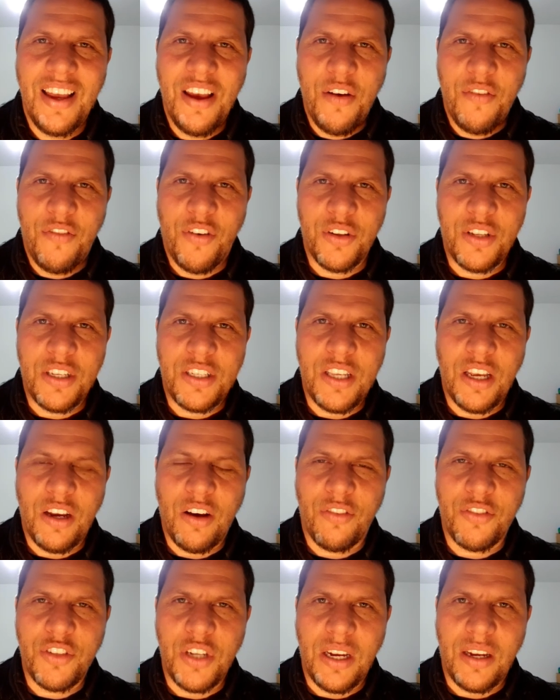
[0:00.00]
for the sake
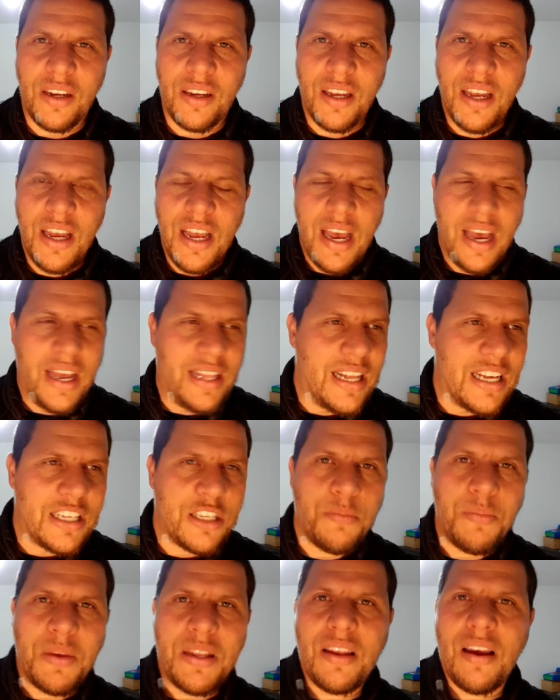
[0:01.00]
of sharing. It
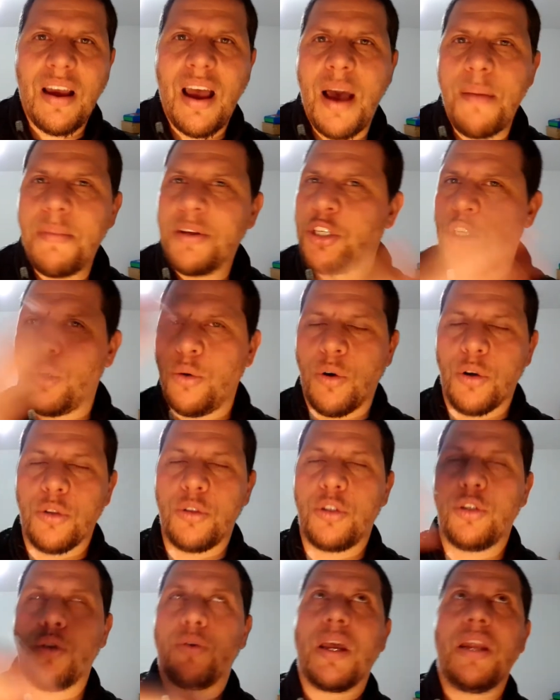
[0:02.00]
doesn't matter how much you
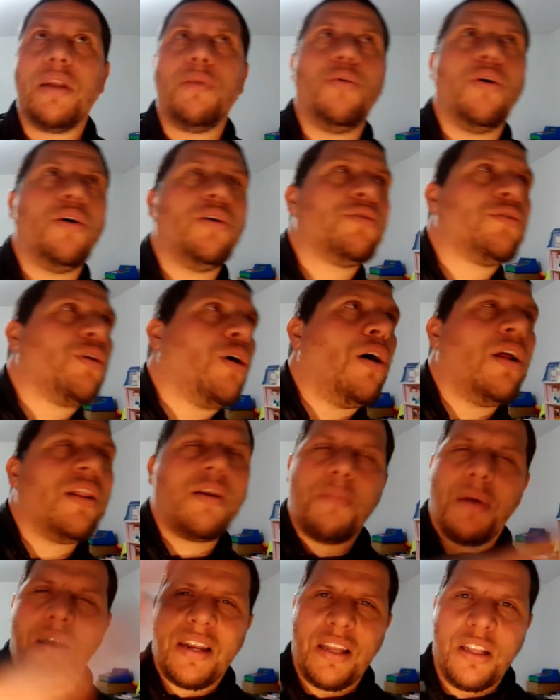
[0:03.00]
want. You can want all the
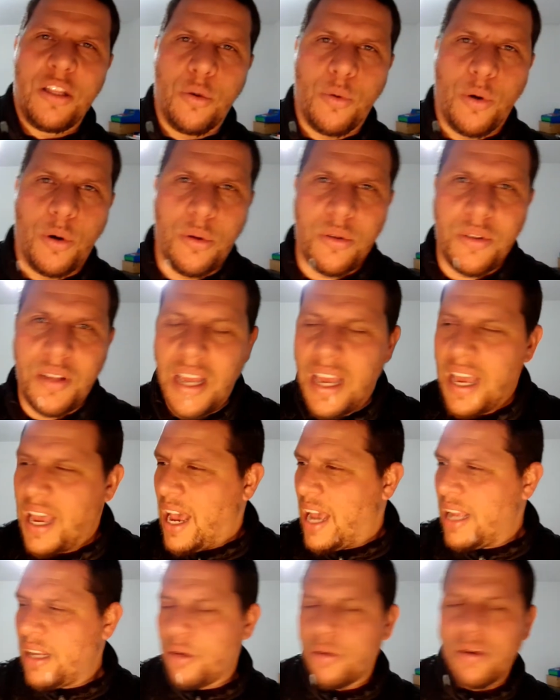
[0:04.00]
money in the world,
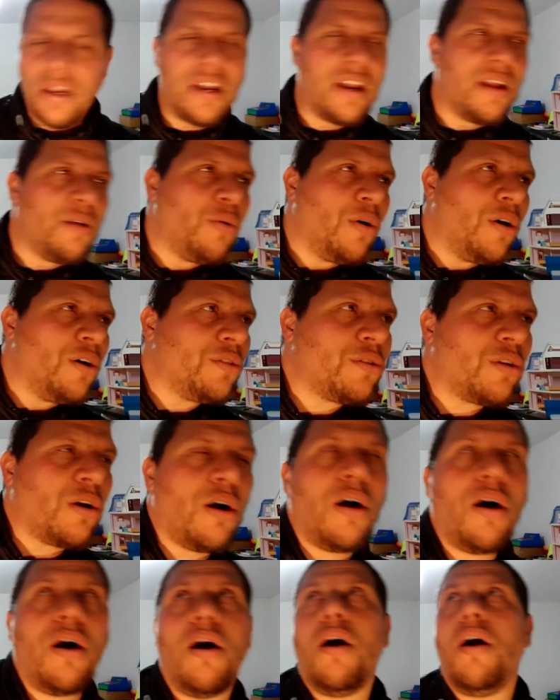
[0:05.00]
and you can want
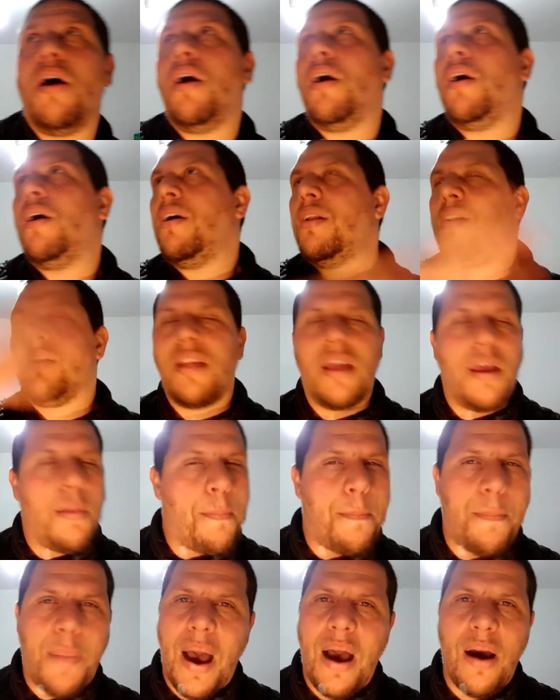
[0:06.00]
all the
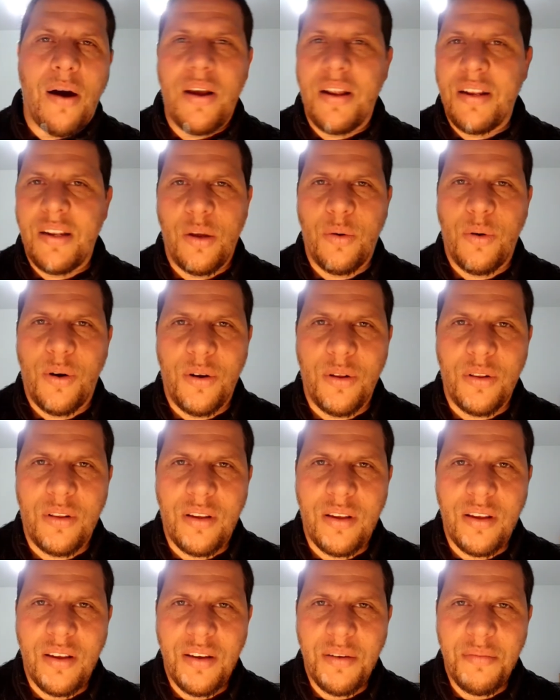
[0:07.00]
power in the world,
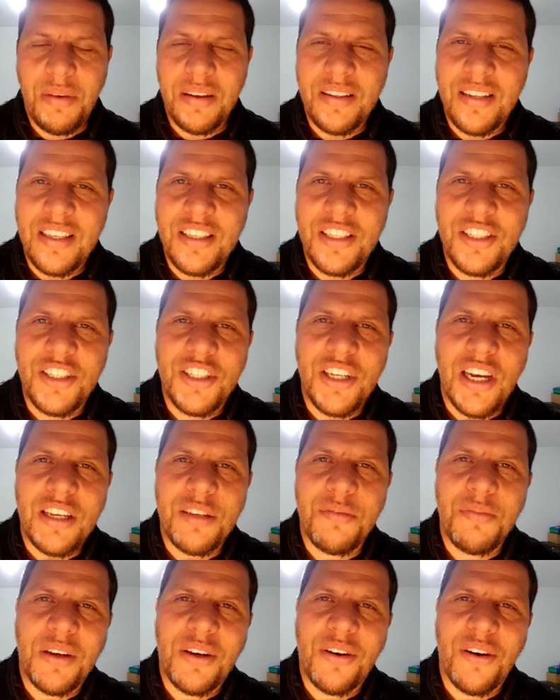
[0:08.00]
but it's
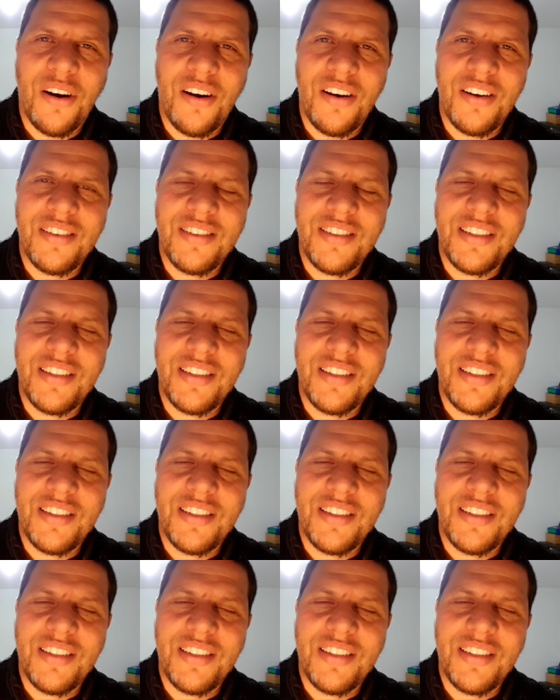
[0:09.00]
just because